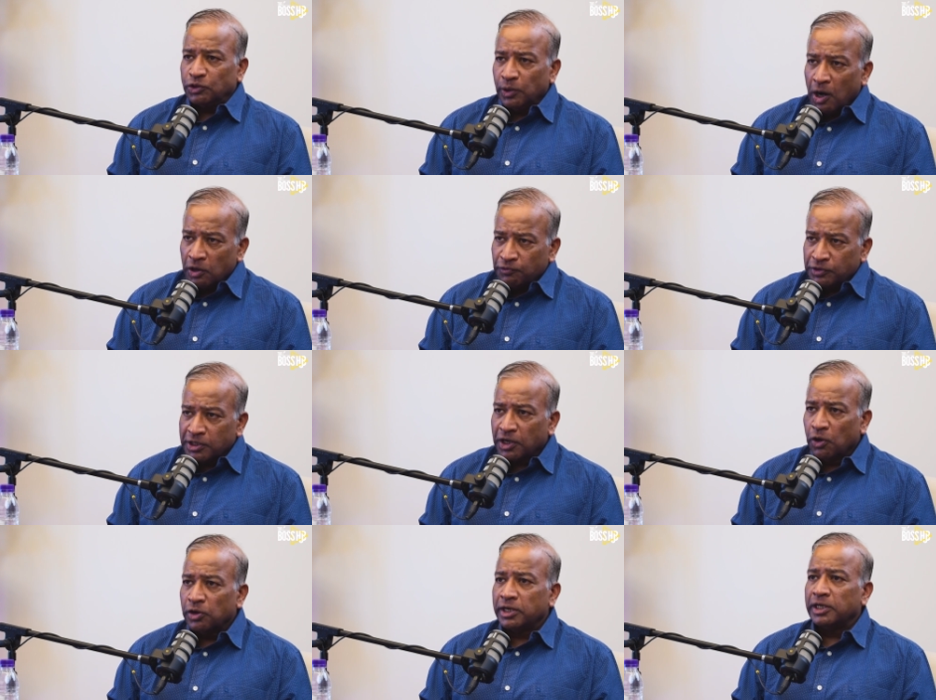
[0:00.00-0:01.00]
So mm. you count for
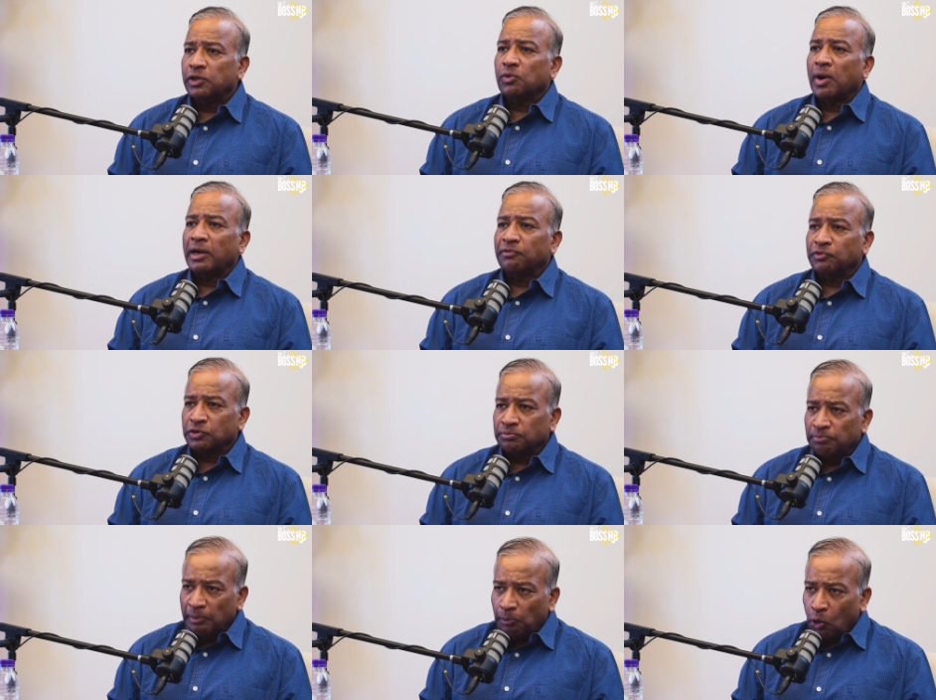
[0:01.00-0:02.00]
security, you require for
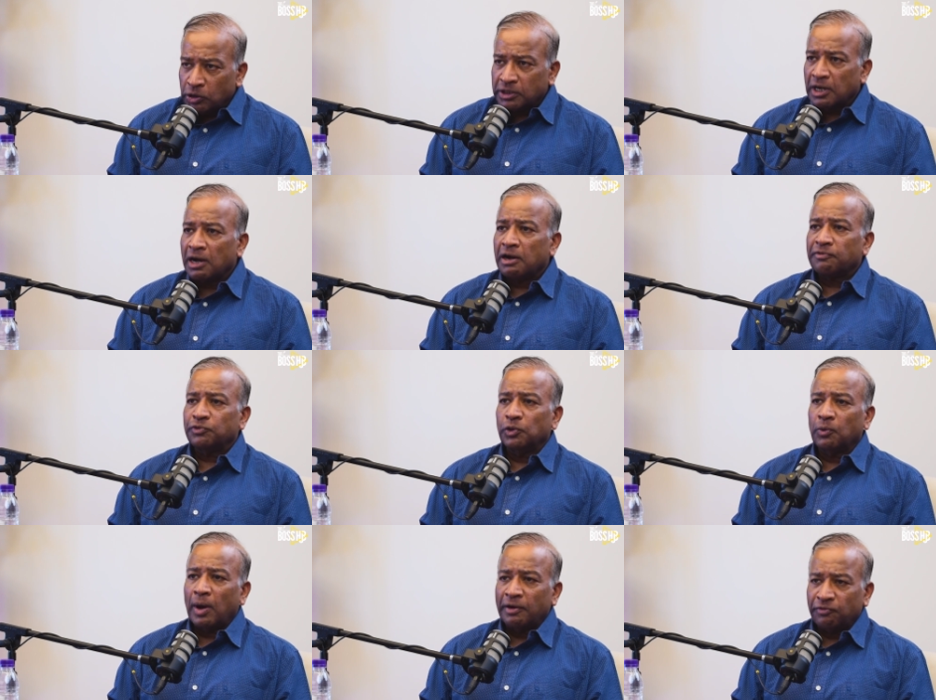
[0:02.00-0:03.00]
mall staff, you
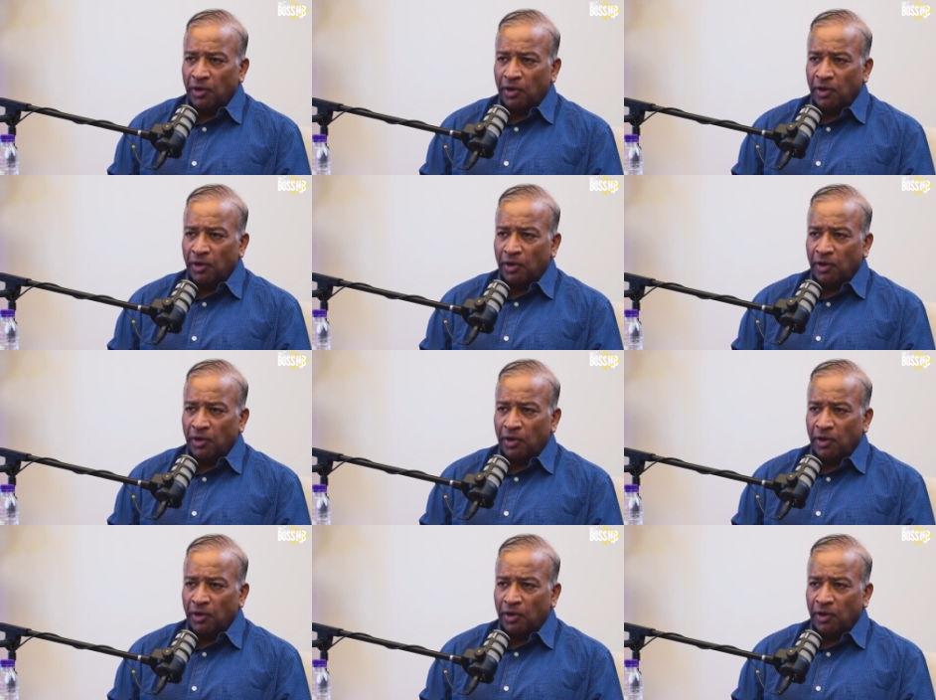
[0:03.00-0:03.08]
require mm.